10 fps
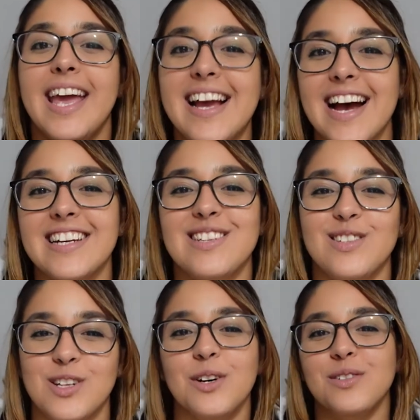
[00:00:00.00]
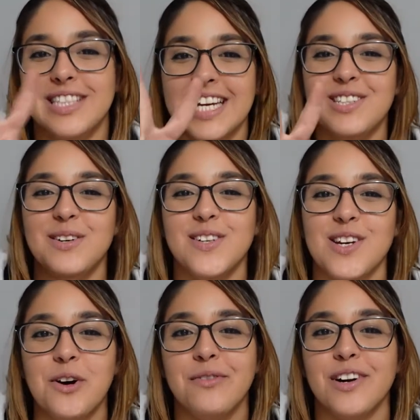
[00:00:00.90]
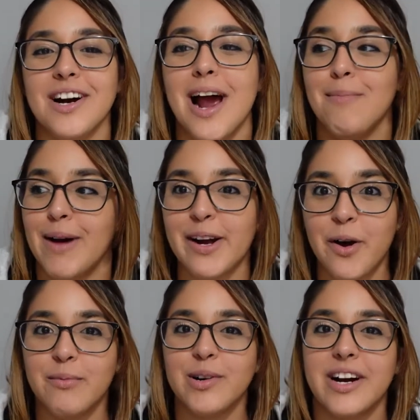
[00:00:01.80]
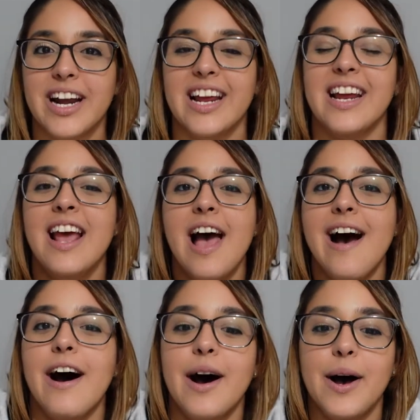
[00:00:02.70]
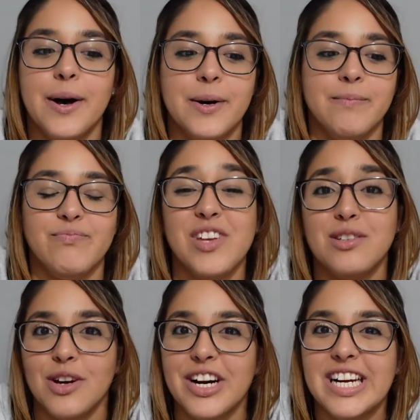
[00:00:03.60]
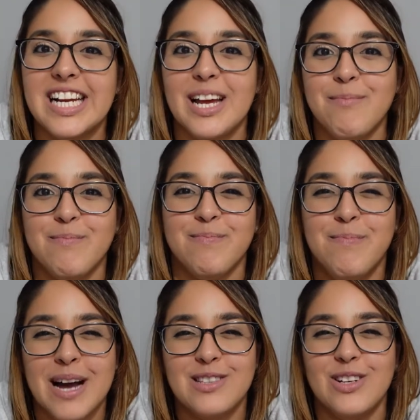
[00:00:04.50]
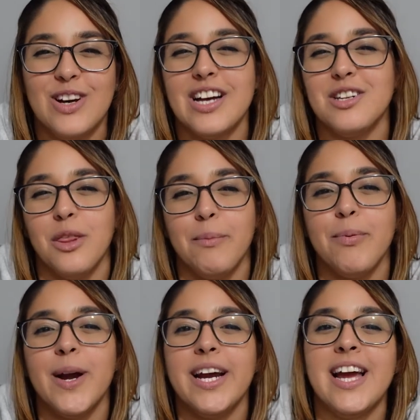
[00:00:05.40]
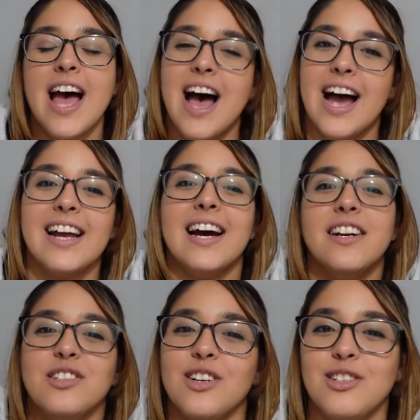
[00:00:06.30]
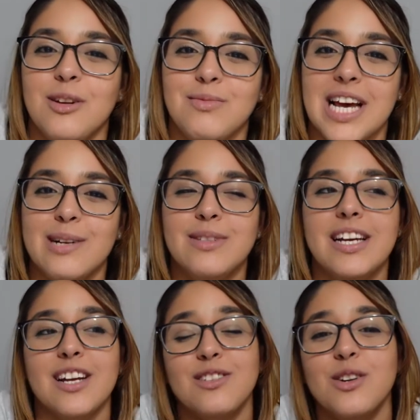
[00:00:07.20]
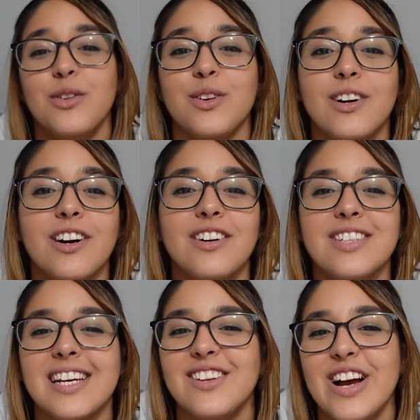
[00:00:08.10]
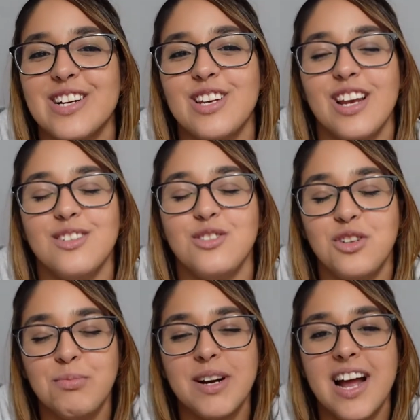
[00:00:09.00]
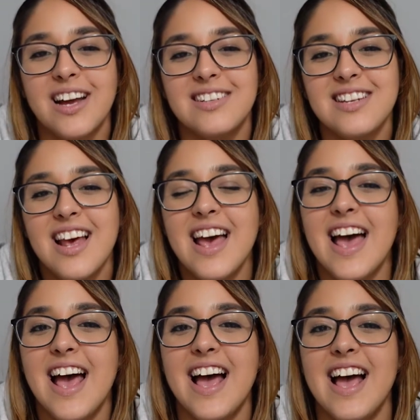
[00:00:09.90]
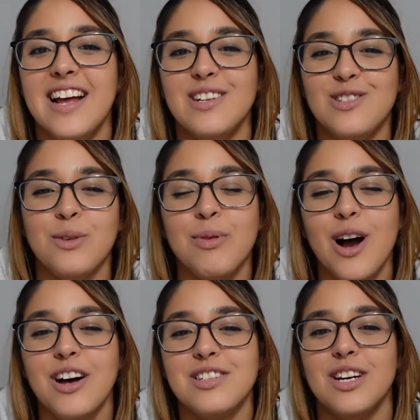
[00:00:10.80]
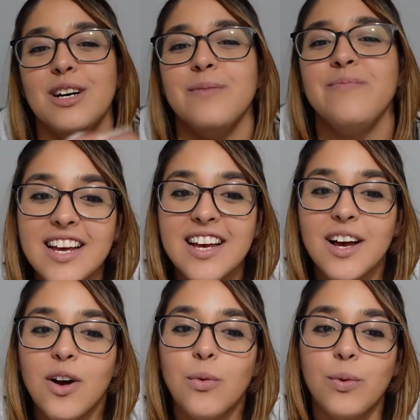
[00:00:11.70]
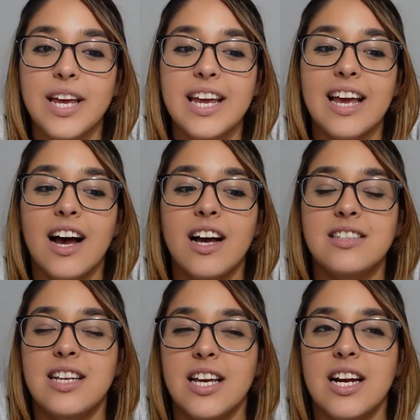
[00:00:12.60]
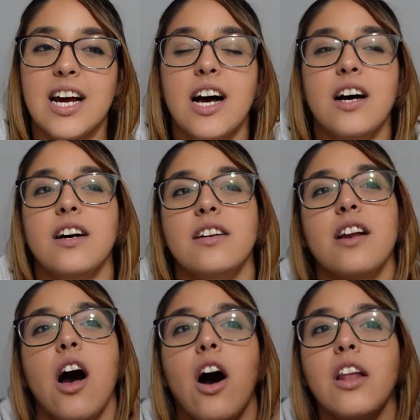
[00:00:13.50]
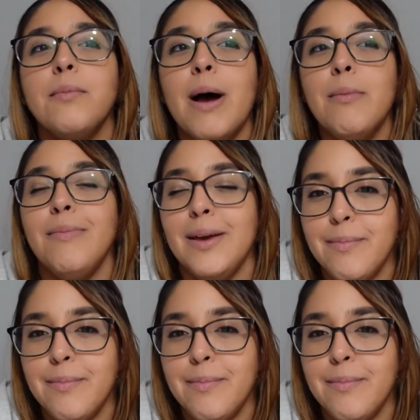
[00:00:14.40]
Hey guys, so day two is over. I'm back home already. Sorry I didn't get back to you guys in the break. I kind of took some time to get to know the girls, and they're actually super nice and super awesome. We did an all about me